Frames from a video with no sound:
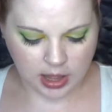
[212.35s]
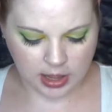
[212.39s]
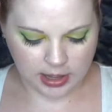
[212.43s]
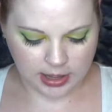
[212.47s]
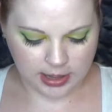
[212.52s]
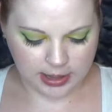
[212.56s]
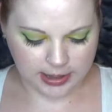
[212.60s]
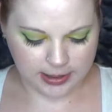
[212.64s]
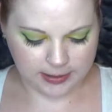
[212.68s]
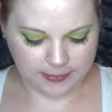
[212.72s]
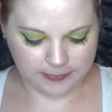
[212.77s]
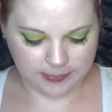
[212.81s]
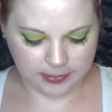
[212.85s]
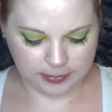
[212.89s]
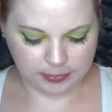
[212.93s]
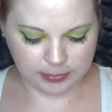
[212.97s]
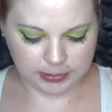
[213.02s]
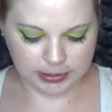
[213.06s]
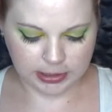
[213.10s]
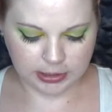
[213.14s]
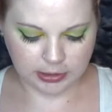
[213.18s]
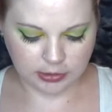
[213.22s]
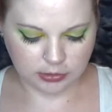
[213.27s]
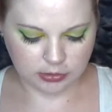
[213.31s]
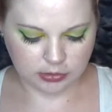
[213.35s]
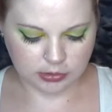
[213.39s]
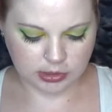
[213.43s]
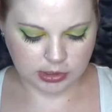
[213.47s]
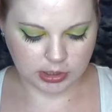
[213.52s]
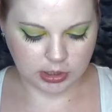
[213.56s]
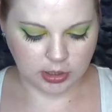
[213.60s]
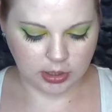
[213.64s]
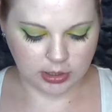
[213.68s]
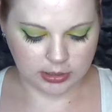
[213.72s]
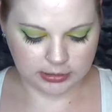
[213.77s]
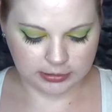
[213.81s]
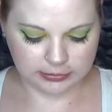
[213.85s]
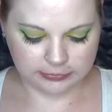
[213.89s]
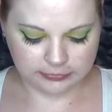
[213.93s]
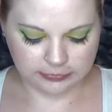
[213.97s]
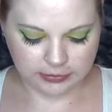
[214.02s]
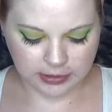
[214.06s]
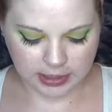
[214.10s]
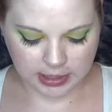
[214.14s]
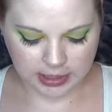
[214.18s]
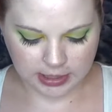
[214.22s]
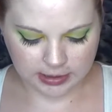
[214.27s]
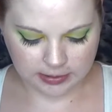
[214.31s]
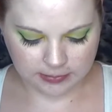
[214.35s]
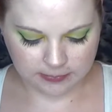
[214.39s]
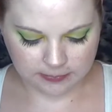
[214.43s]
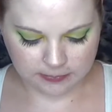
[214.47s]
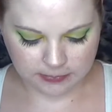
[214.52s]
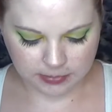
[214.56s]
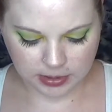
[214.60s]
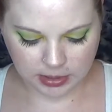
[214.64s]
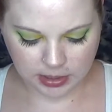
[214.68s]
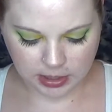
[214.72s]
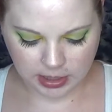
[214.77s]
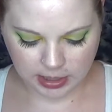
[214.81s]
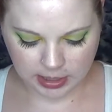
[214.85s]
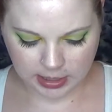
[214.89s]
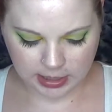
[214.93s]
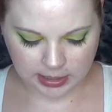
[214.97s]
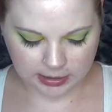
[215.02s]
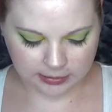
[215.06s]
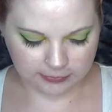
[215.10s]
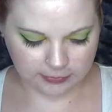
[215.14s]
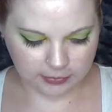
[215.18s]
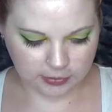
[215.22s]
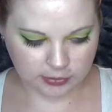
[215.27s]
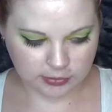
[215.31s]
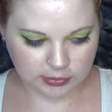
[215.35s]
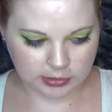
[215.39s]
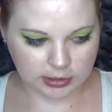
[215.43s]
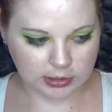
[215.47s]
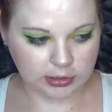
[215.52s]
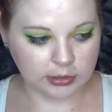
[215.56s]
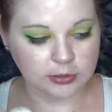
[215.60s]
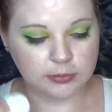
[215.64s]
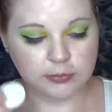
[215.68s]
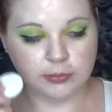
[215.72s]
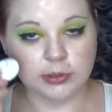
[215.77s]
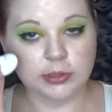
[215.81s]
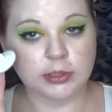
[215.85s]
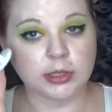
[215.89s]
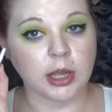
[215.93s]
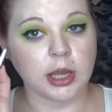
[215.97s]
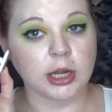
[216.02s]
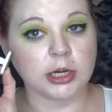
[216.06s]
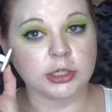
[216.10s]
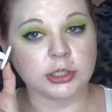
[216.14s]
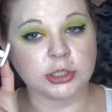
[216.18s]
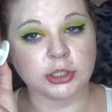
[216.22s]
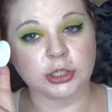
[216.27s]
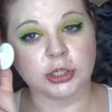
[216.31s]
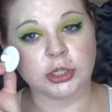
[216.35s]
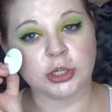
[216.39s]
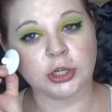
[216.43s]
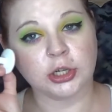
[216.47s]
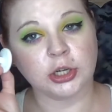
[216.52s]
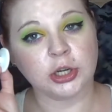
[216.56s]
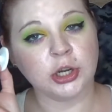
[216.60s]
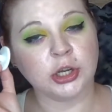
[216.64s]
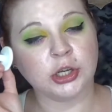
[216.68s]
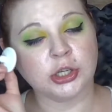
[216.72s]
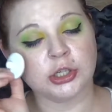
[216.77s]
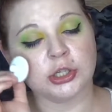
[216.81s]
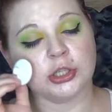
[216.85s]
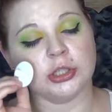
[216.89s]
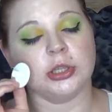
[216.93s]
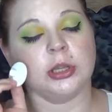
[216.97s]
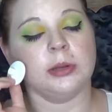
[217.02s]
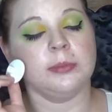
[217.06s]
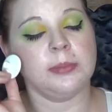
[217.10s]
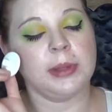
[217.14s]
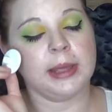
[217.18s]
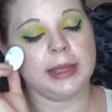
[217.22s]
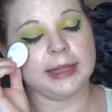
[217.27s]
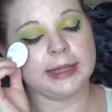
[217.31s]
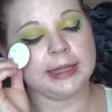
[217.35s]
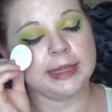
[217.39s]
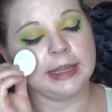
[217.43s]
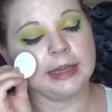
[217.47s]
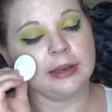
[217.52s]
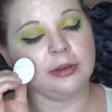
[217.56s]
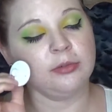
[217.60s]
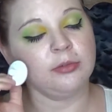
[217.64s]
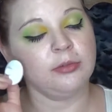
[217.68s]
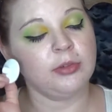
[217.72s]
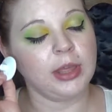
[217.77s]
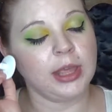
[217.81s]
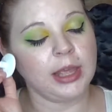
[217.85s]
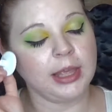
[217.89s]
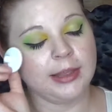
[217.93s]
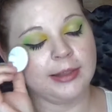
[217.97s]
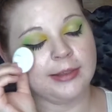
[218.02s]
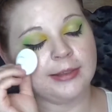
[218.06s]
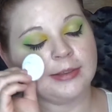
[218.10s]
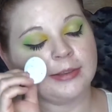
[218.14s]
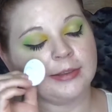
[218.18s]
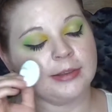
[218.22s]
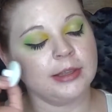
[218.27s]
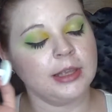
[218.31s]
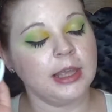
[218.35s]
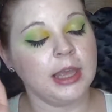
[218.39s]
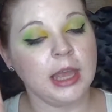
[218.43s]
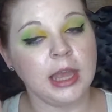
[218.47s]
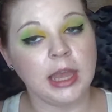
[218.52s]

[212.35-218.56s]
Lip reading: I plan on using all of them. I have used the little massager just on my clean face.